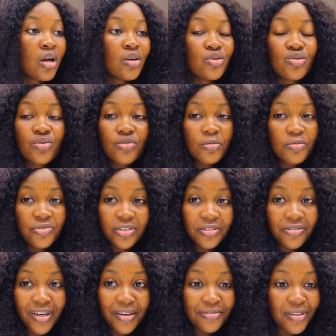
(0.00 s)
So from
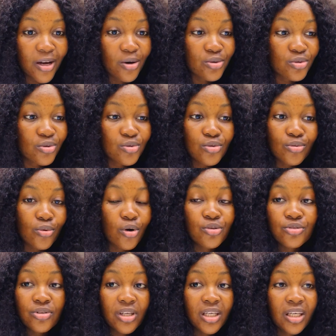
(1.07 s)
45,000 to
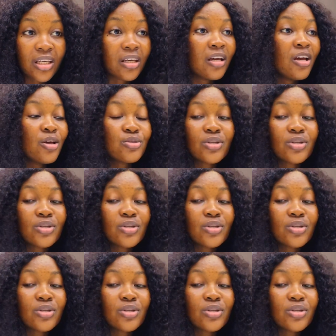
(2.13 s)
100k.